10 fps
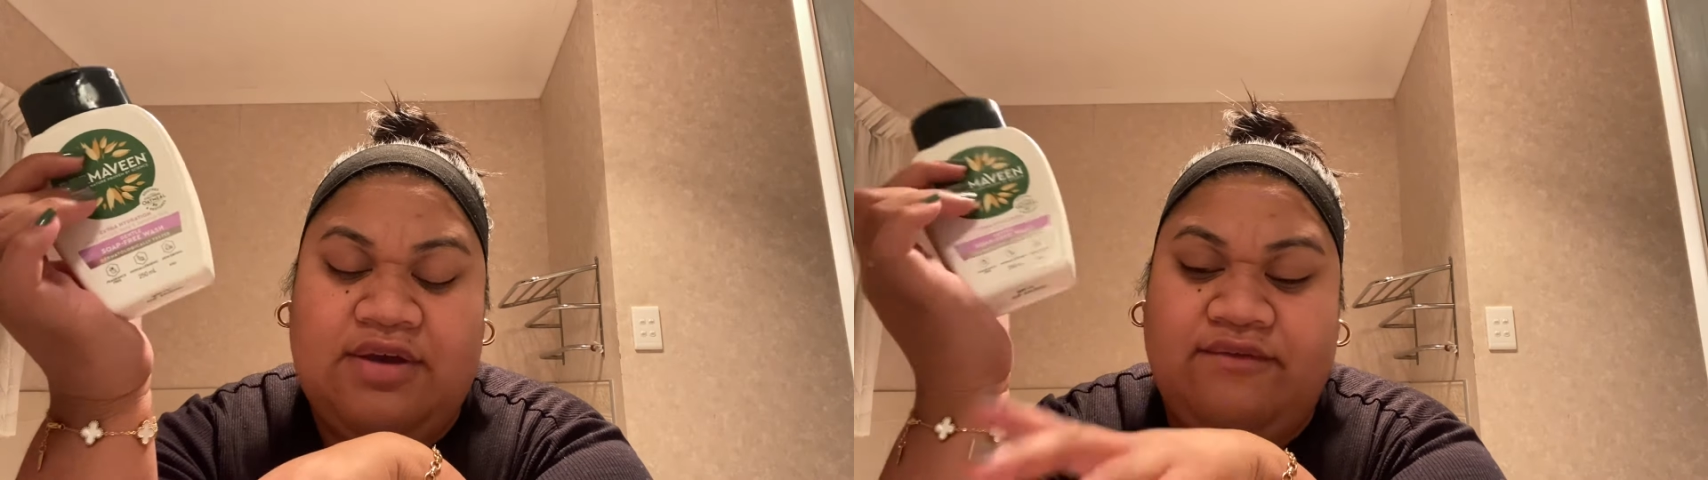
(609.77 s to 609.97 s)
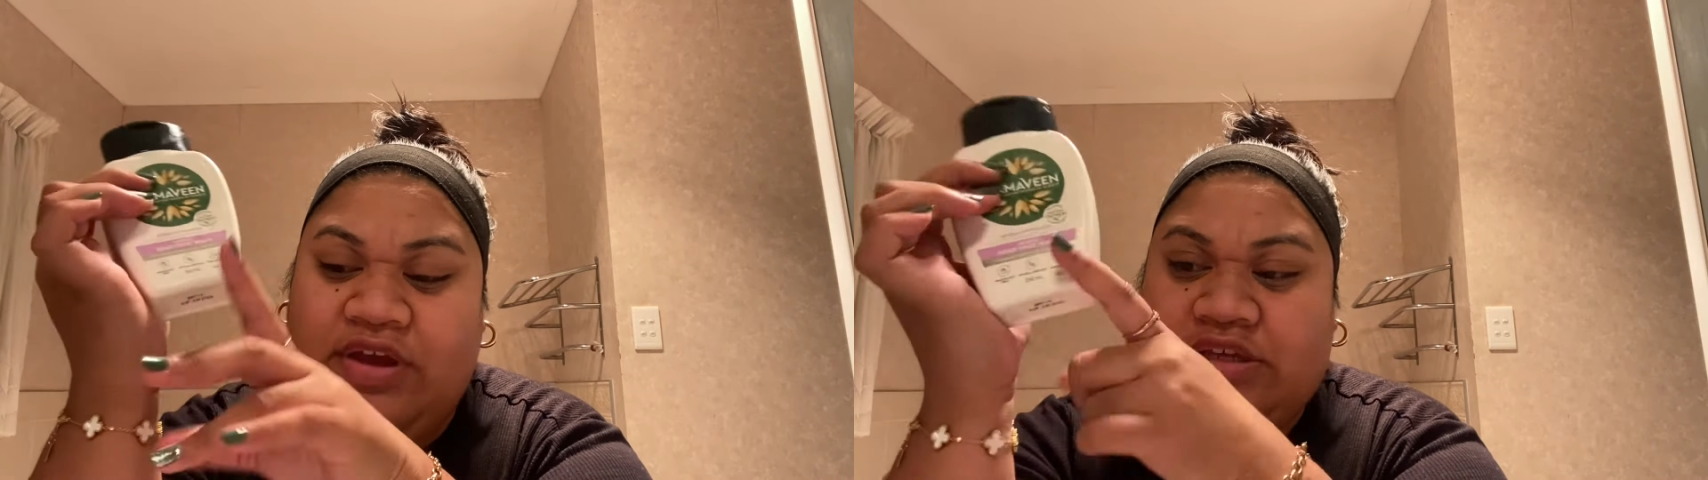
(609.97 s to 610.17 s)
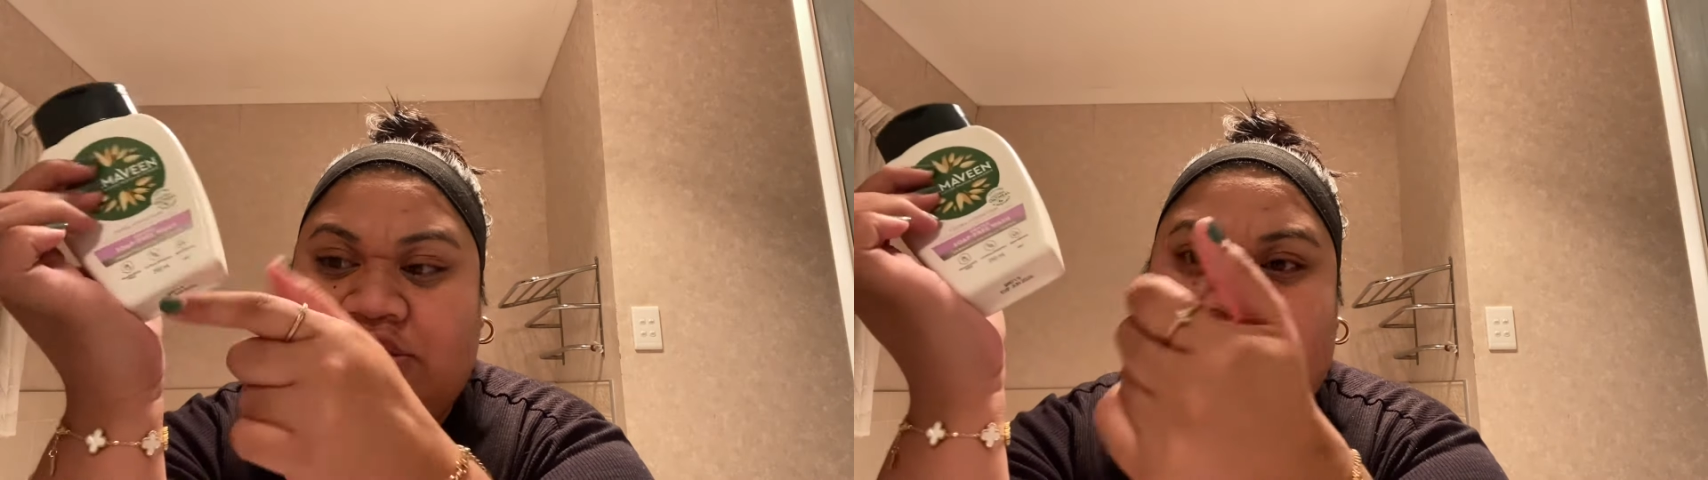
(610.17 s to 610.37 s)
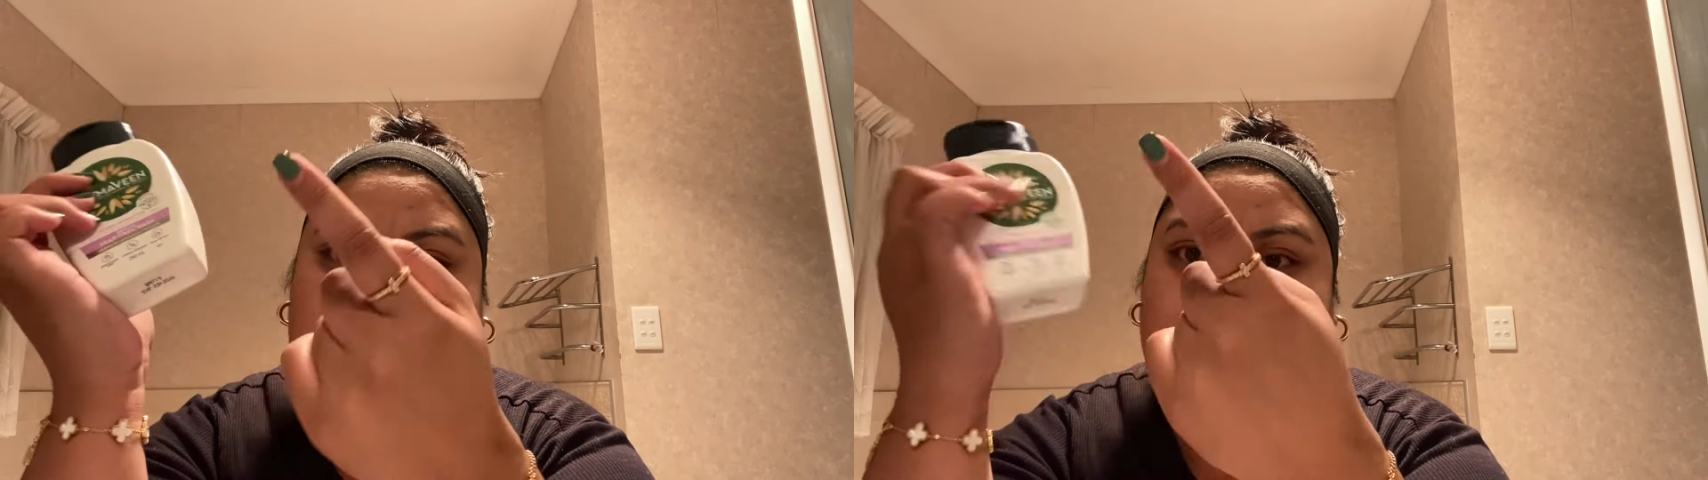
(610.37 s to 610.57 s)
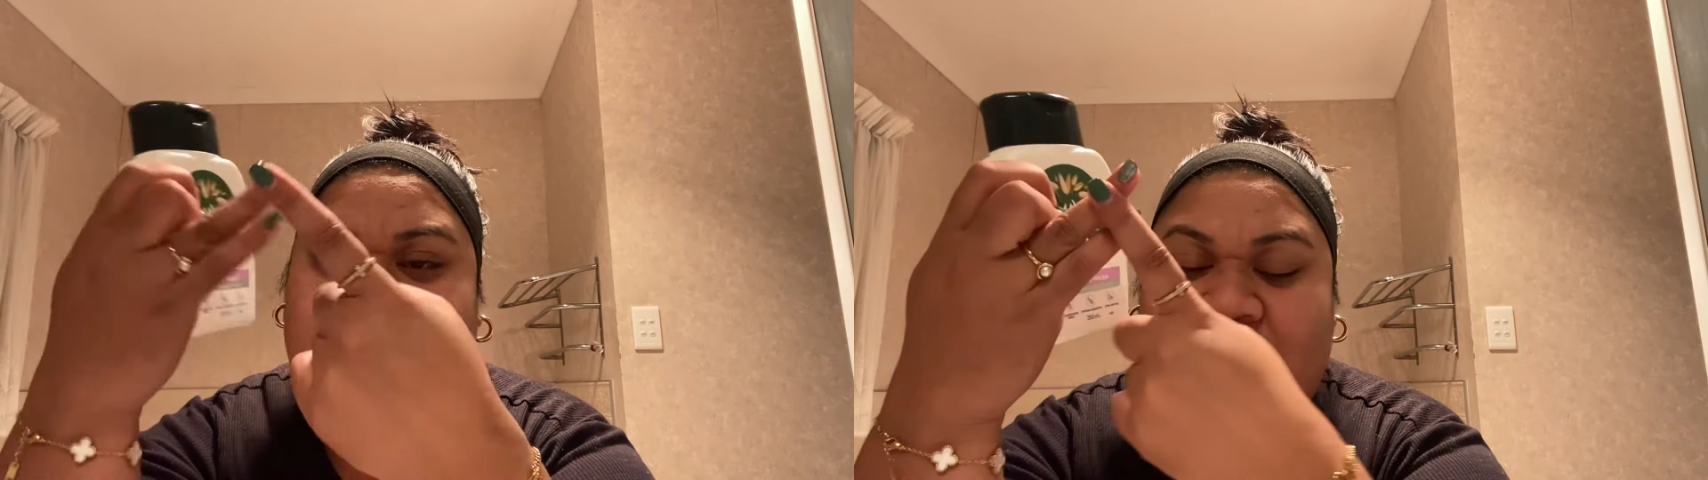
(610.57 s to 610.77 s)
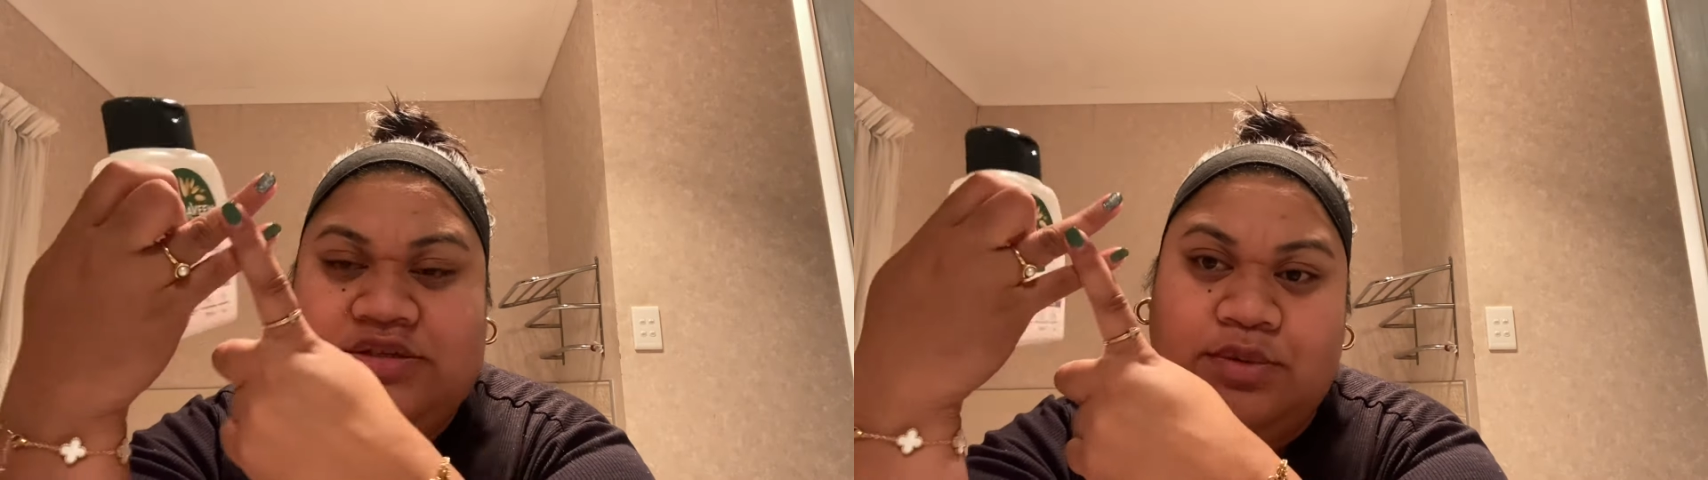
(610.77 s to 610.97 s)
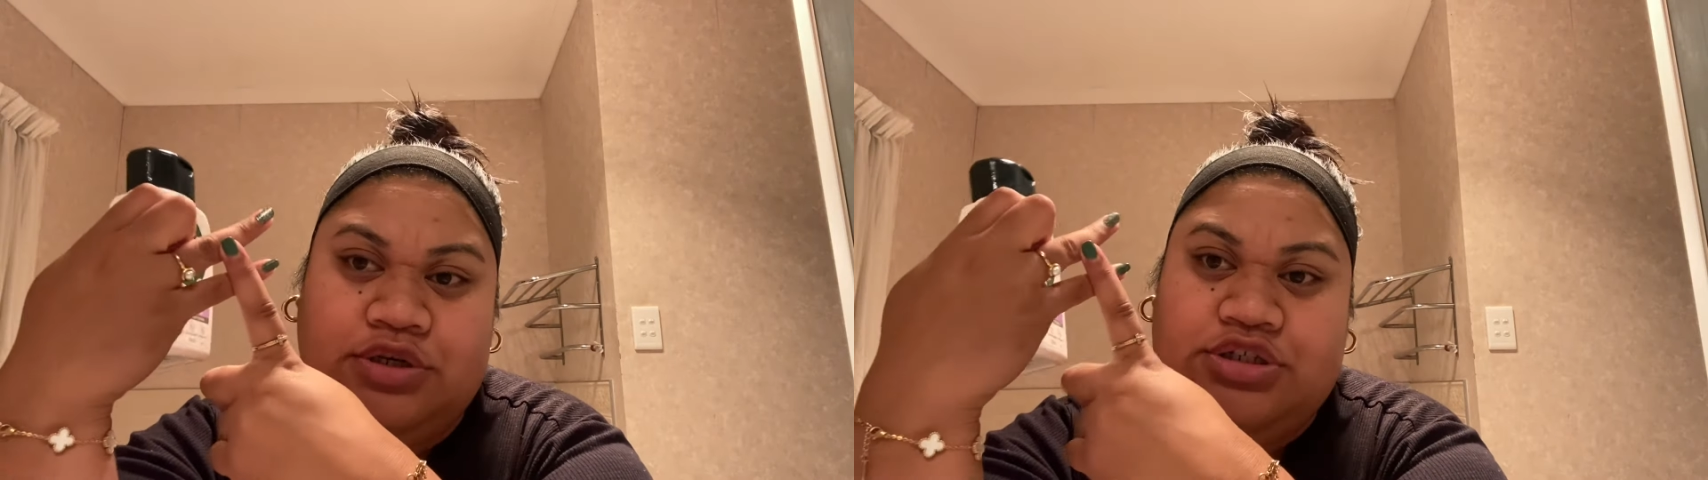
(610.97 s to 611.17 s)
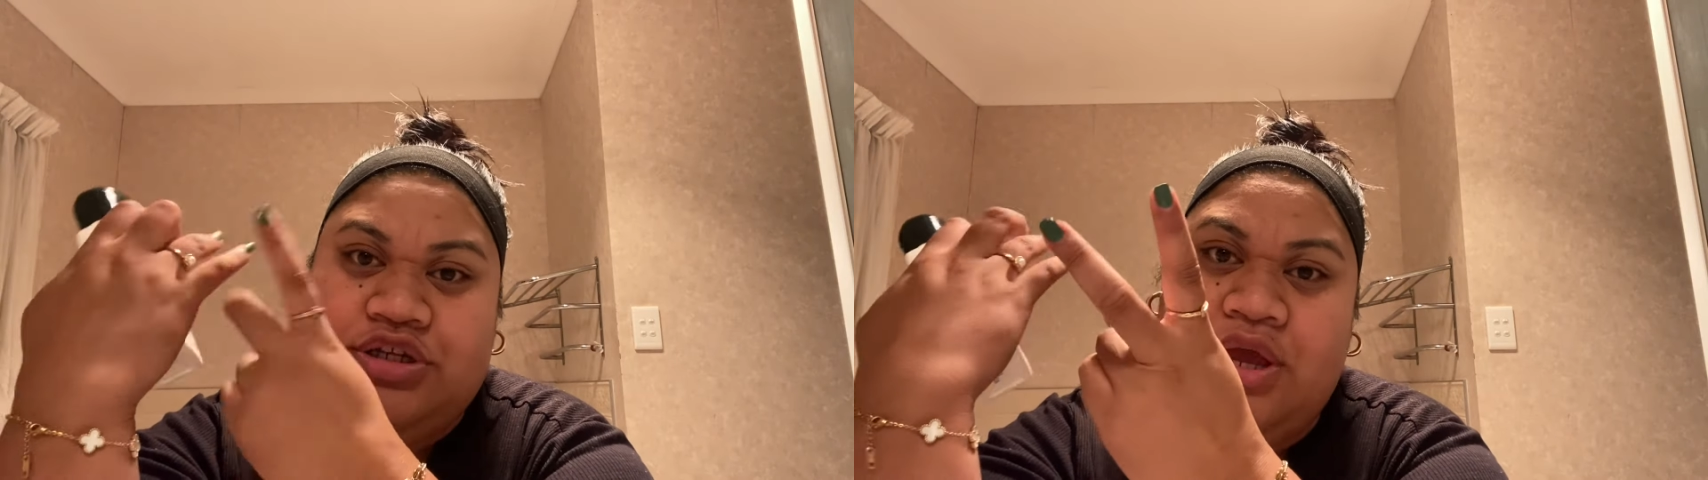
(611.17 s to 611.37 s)
Face
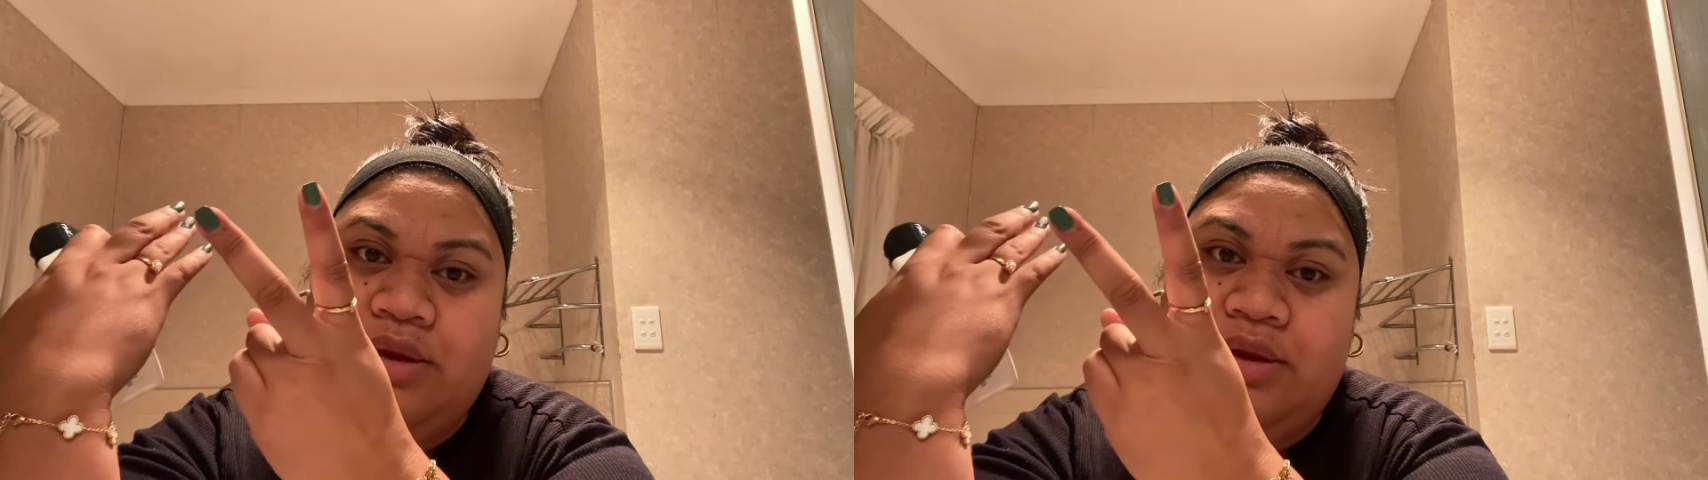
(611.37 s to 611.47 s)
wash